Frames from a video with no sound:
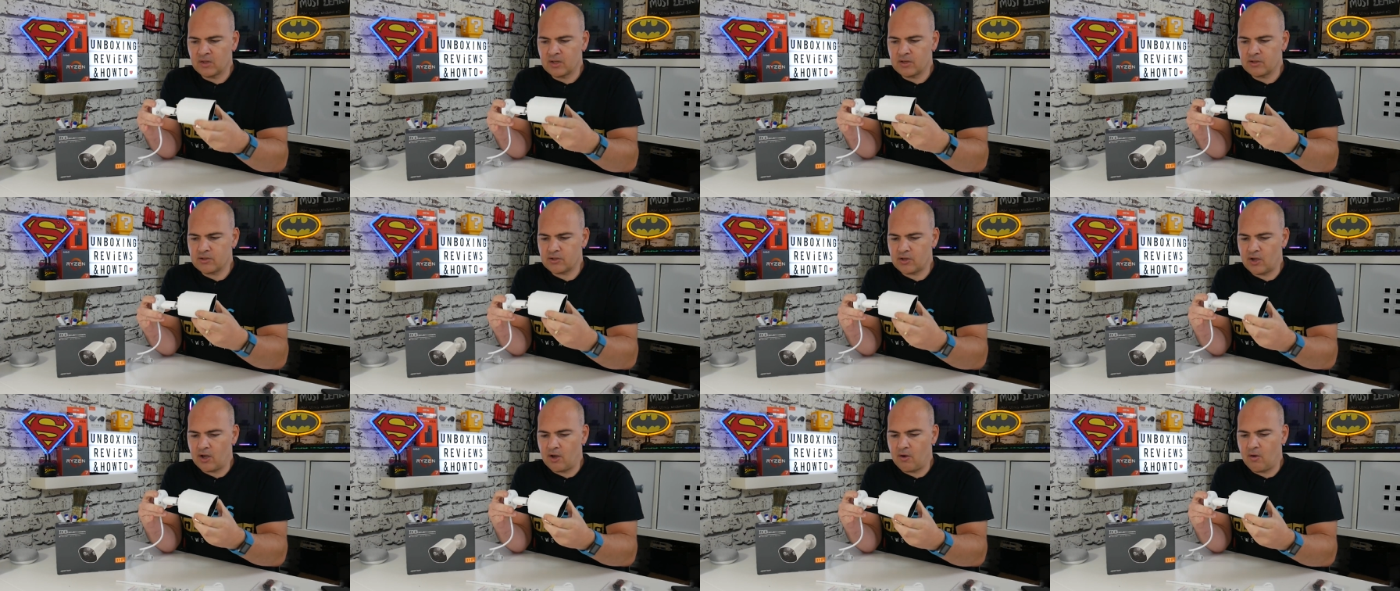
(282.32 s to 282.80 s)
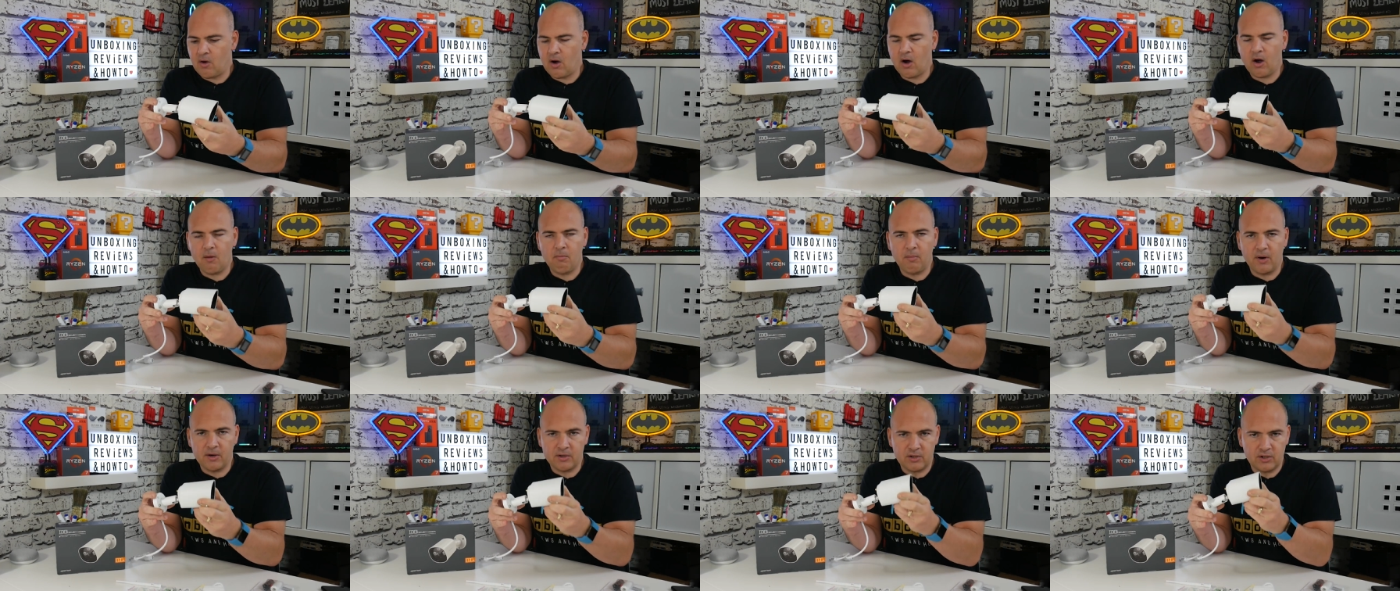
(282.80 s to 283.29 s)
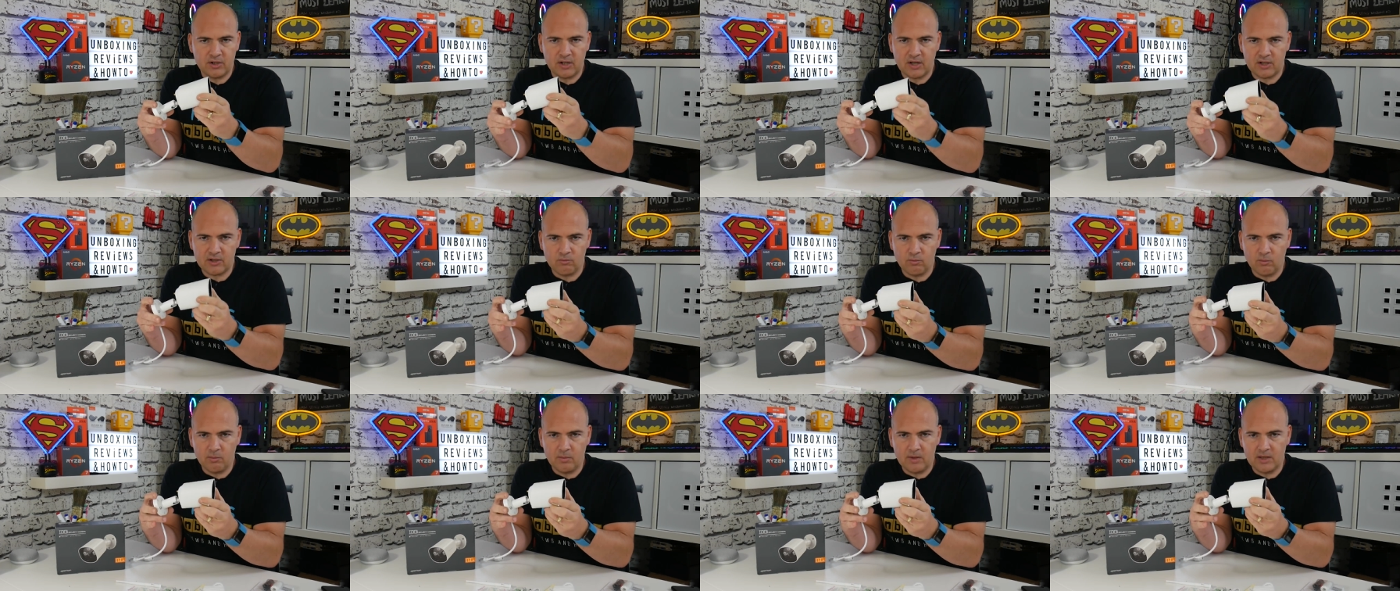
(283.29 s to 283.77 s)
So my
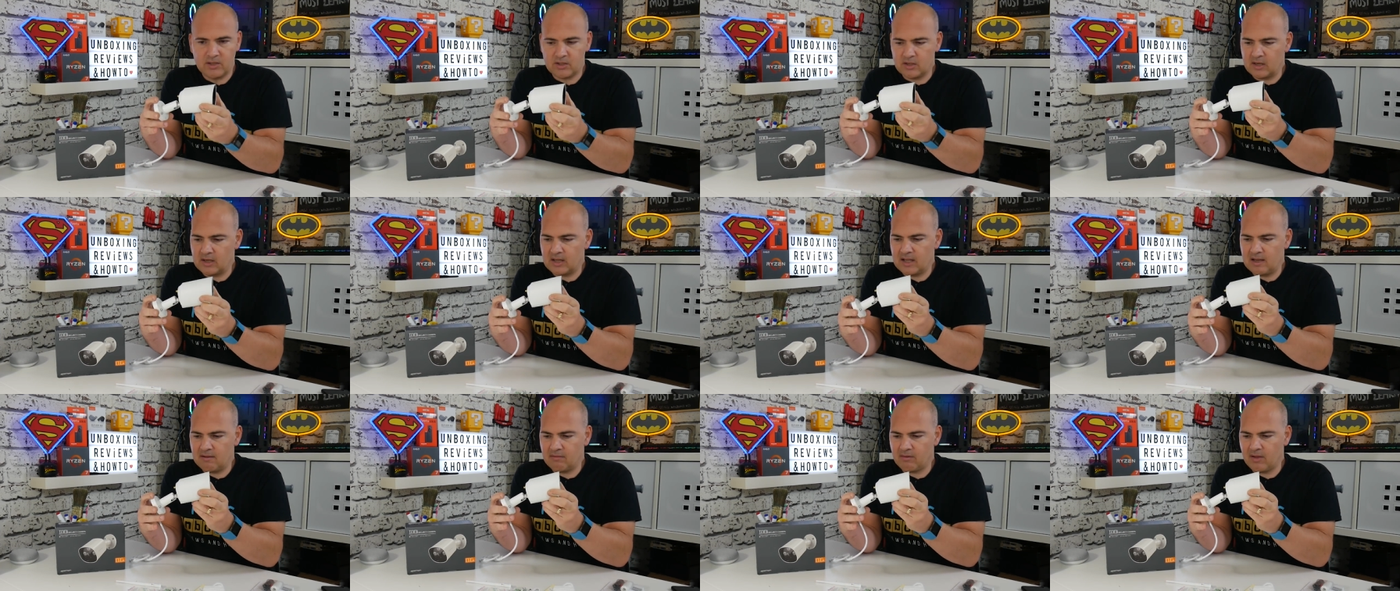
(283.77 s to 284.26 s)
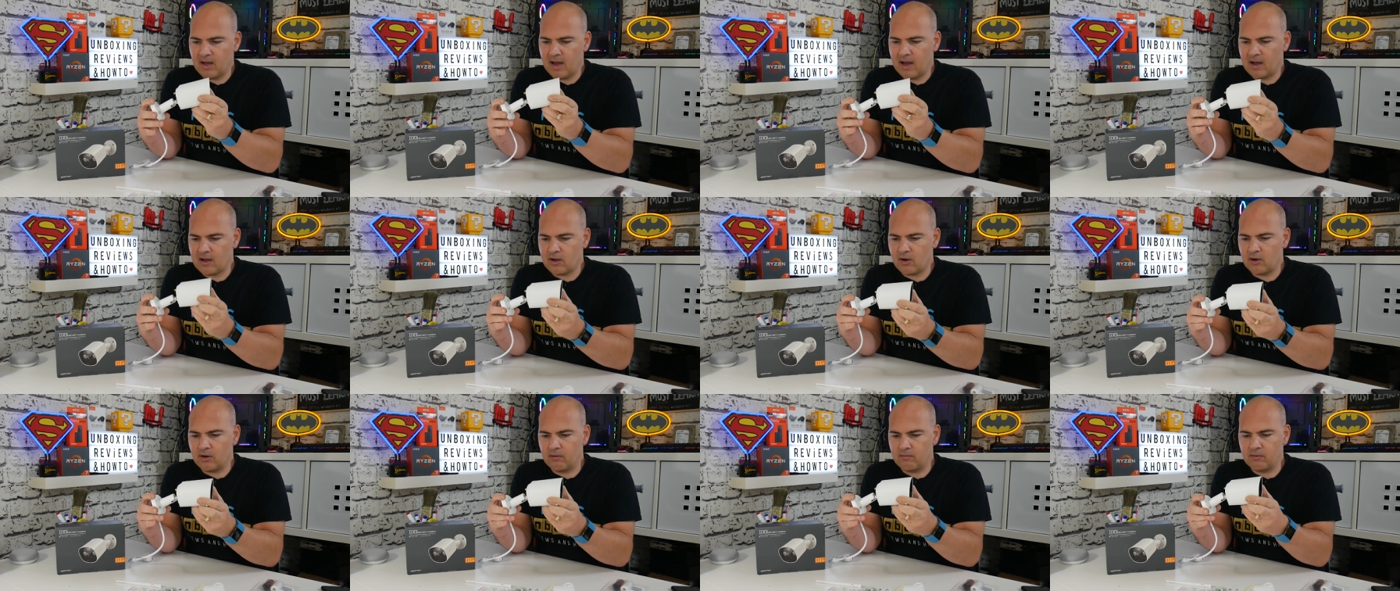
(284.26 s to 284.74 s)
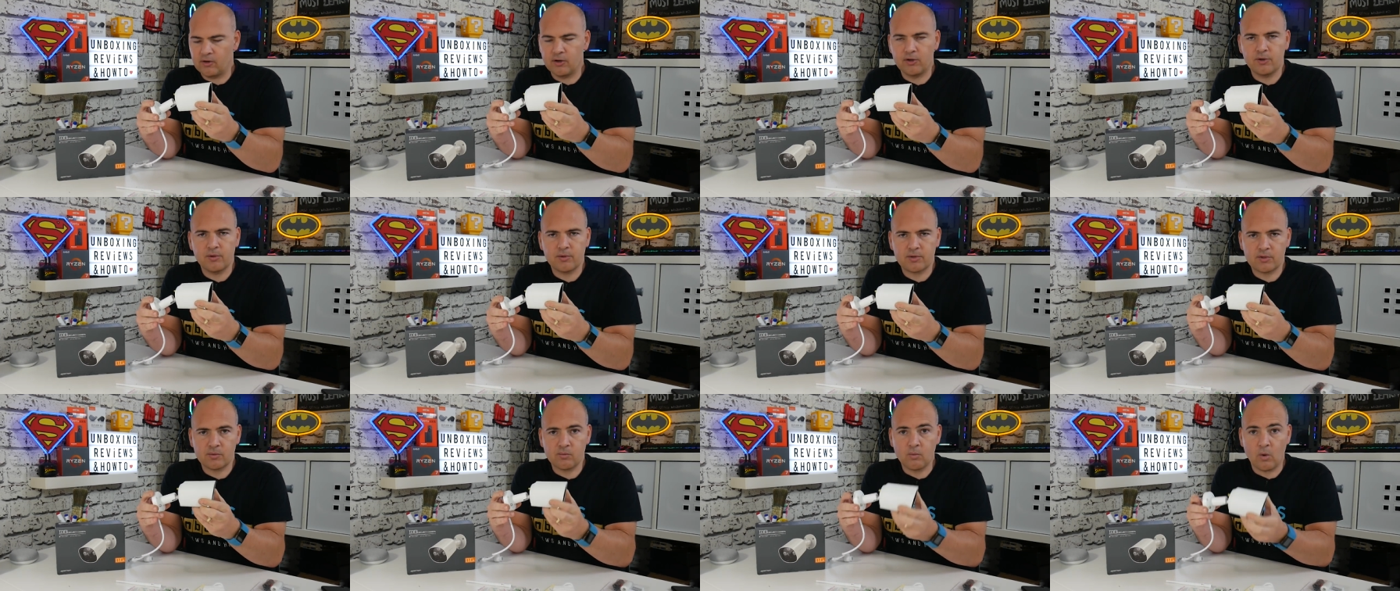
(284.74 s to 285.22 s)
suggestion would be to leave that kind of
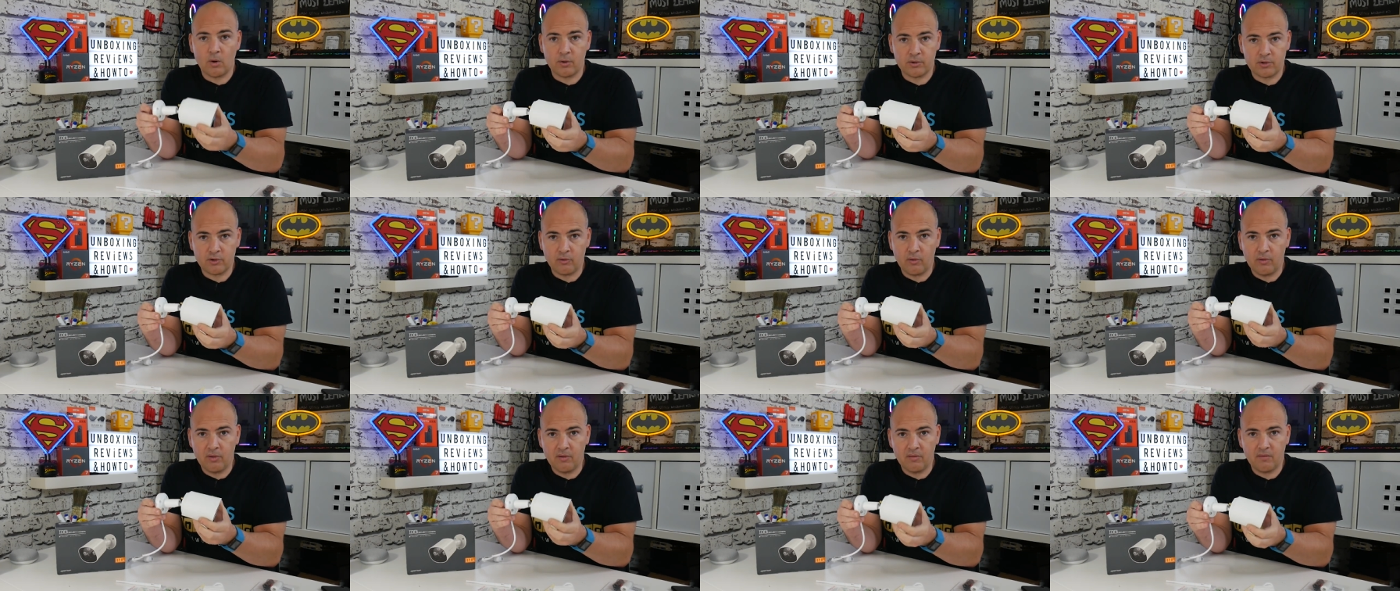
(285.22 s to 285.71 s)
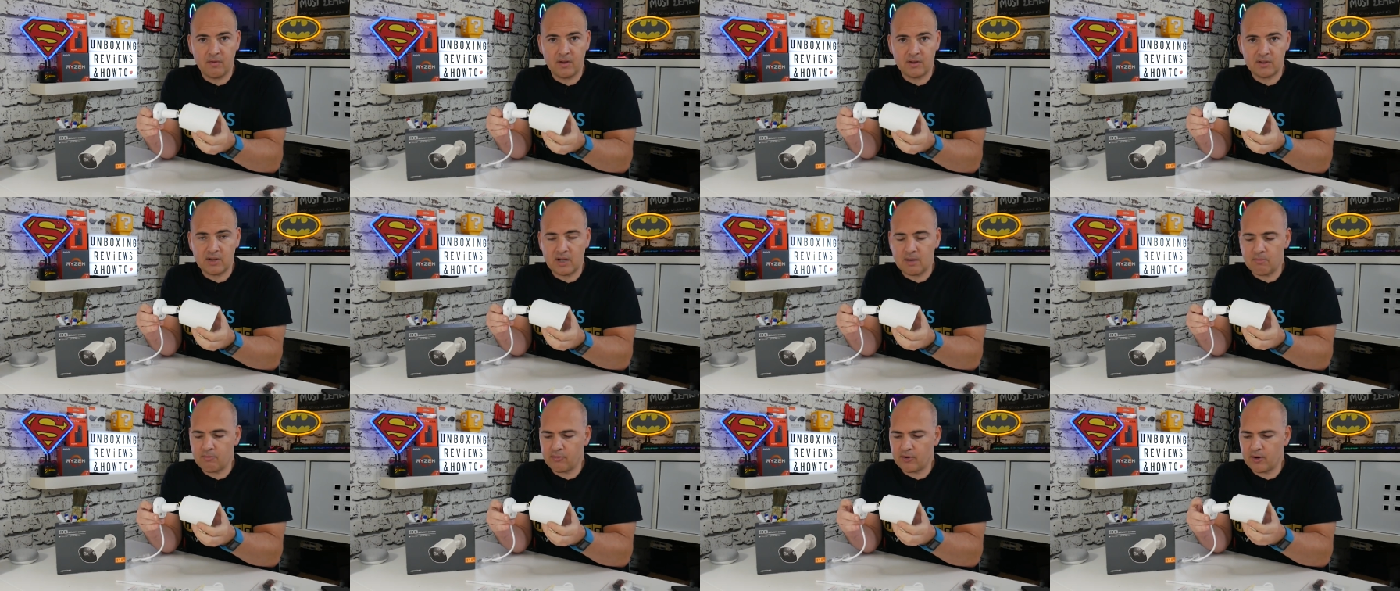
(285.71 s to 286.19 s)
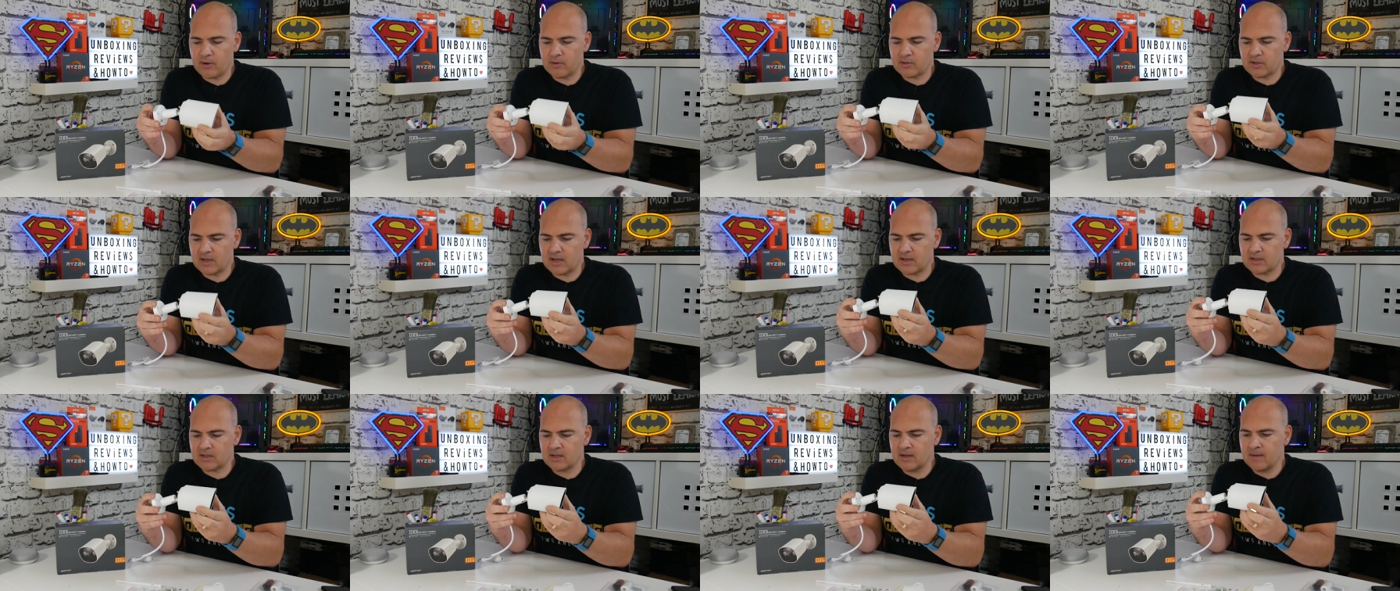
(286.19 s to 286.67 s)
loose whilst you're in the fitting
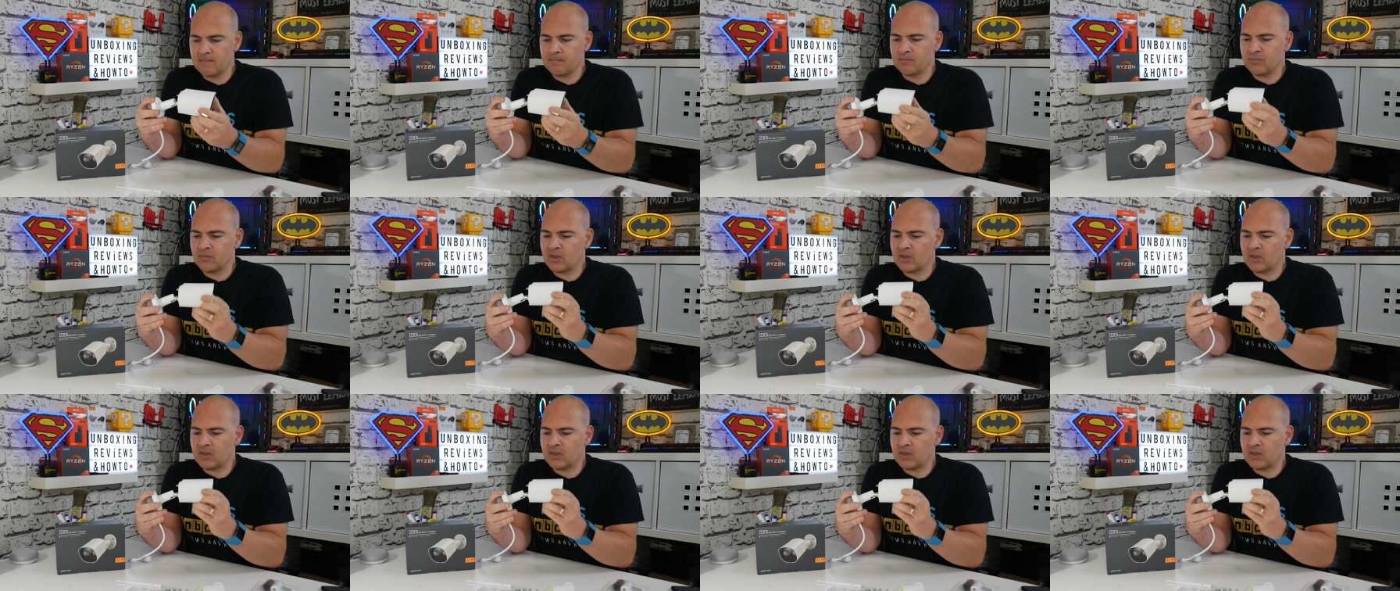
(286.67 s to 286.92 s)
process,